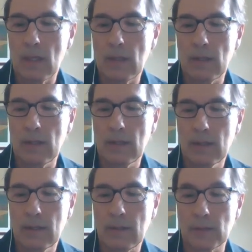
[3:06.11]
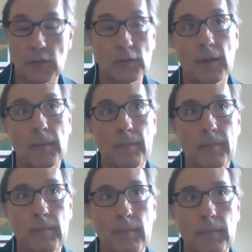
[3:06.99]
And this
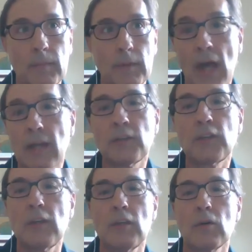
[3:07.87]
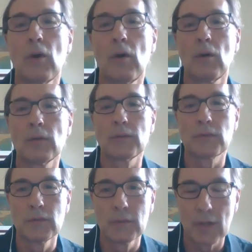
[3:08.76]
is a
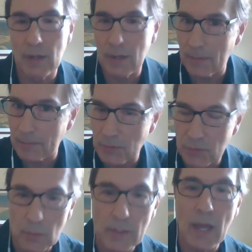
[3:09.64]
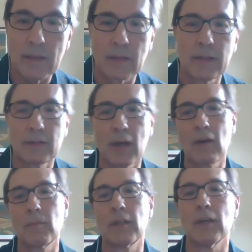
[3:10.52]
19-year-old student
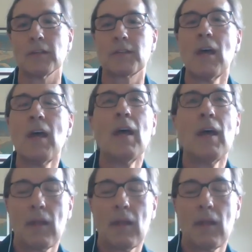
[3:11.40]
athlete telling me this,